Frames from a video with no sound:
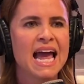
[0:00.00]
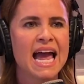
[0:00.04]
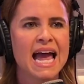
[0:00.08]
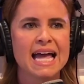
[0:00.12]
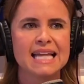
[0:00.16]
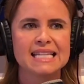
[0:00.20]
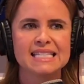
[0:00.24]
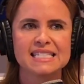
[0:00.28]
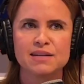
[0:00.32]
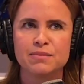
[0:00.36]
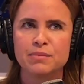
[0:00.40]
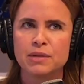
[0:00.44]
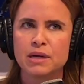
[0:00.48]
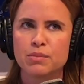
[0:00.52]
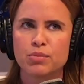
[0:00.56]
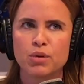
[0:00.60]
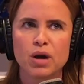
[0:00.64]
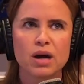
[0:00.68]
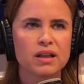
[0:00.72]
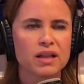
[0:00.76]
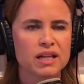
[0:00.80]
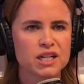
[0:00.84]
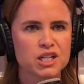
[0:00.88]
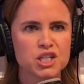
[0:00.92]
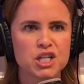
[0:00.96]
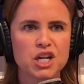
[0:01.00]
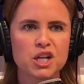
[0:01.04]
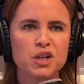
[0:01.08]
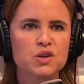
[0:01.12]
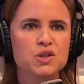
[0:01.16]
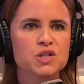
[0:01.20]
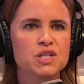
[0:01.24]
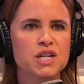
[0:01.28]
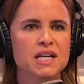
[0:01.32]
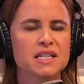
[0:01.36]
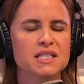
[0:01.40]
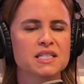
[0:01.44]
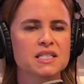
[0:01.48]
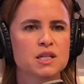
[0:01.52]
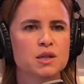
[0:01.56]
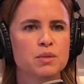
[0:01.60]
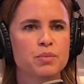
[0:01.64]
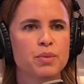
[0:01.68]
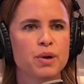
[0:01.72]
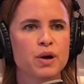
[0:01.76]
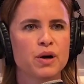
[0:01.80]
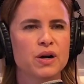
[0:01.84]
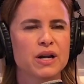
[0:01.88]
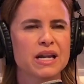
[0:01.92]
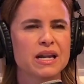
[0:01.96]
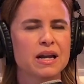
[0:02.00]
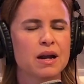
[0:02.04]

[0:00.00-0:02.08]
and somebody brought like Jell-O shots to the party.